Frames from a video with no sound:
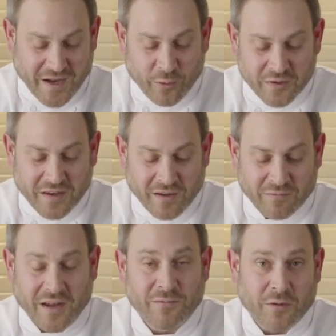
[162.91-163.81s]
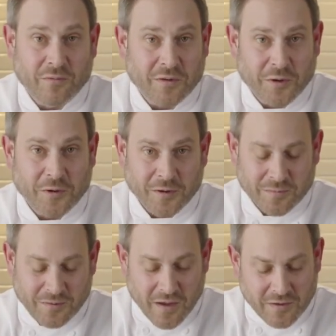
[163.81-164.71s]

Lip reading: I always have leftover herbs.